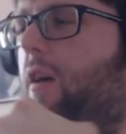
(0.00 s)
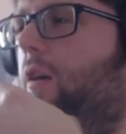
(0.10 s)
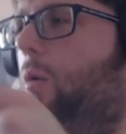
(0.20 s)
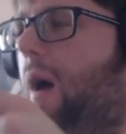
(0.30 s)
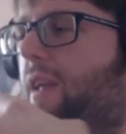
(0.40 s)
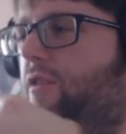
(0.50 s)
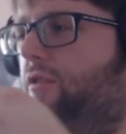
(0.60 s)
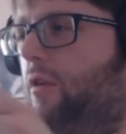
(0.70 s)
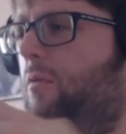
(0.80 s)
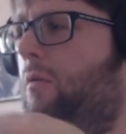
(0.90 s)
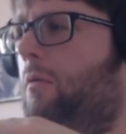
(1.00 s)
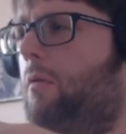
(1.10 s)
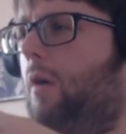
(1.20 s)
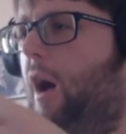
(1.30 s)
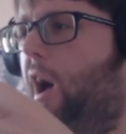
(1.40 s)
quite soon.
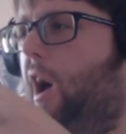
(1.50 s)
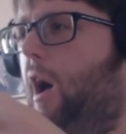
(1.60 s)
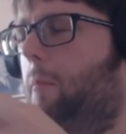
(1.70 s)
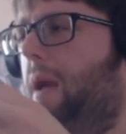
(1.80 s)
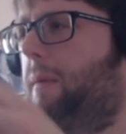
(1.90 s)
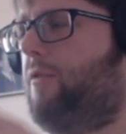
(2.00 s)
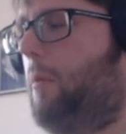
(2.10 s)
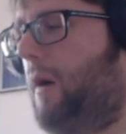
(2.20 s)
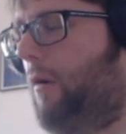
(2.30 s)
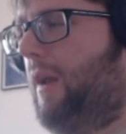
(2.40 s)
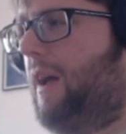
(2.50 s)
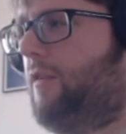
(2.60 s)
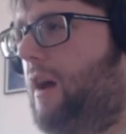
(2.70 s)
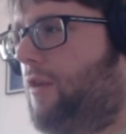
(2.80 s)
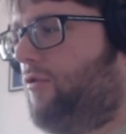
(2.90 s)
Maybe tomorrow night,
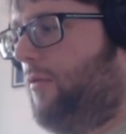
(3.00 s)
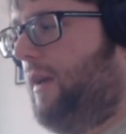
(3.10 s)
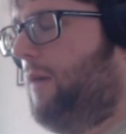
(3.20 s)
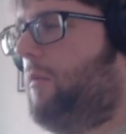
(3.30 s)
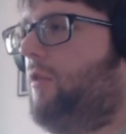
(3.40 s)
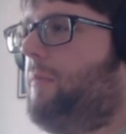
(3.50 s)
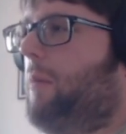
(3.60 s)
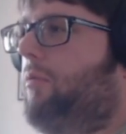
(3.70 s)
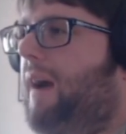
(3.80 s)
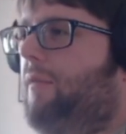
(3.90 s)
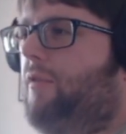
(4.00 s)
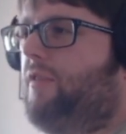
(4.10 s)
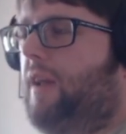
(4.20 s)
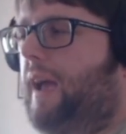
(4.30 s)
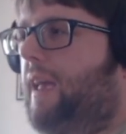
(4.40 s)
actually, because my plan for
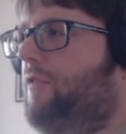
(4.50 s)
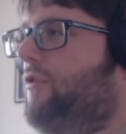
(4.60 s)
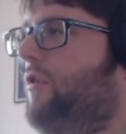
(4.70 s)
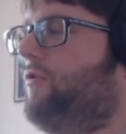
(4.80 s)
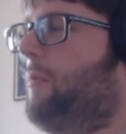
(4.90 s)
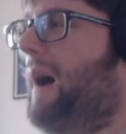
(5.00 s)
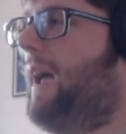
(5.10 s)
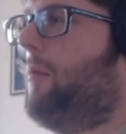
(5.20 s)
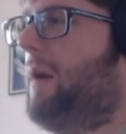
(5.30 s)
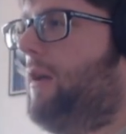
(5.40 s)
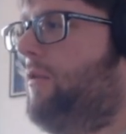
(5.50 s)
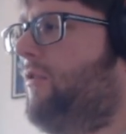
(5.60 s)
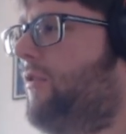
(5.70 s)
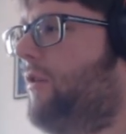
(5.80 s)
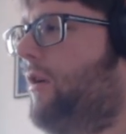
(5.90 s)
tonight is to do some
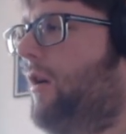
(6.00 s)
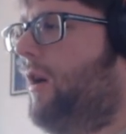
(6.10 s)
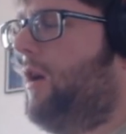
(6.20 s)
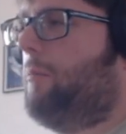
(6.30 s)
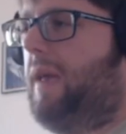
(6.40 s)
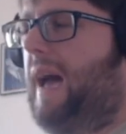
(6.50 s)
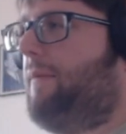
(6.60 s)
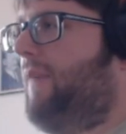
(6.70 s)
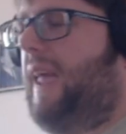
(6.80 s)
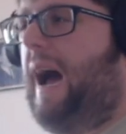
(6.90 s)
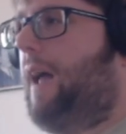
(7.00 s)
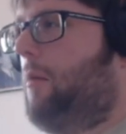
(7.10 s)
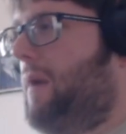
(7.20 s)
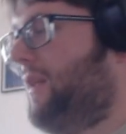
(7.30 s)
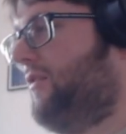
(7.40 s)
Ironmans. The
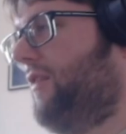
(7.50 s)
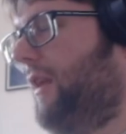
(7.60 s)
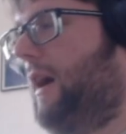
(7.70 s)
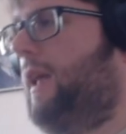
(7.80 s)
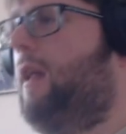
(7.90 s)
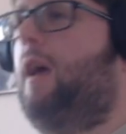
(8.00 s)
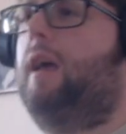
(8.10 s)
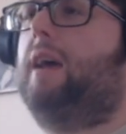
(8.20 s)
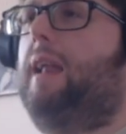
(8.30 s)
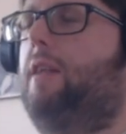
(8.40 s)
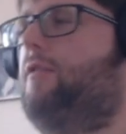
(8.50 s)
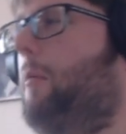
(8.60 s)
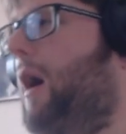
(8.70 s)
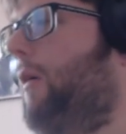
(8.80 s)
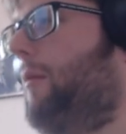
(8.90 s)
Ironmans tonight. And then
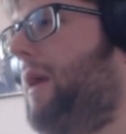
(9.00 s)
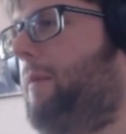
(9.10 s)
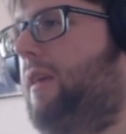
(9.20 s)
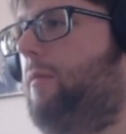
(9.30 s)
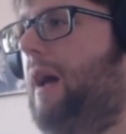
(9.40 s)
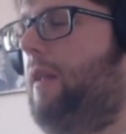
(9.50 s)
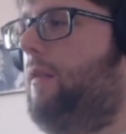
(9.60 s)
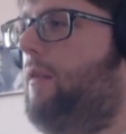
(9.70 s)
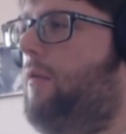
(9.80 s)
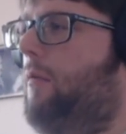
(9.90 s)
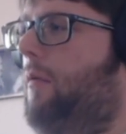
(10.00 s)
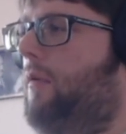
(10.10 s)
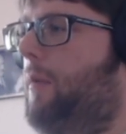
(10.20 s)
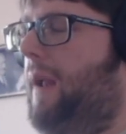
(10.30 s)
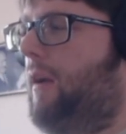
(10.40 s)
tomorrow, maybe, and
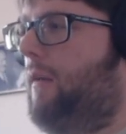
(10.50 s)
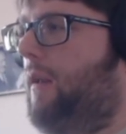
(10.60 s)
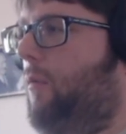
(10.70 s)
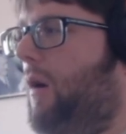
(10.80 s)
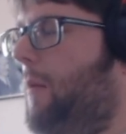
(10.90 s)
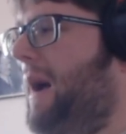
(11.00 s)
depending on, well,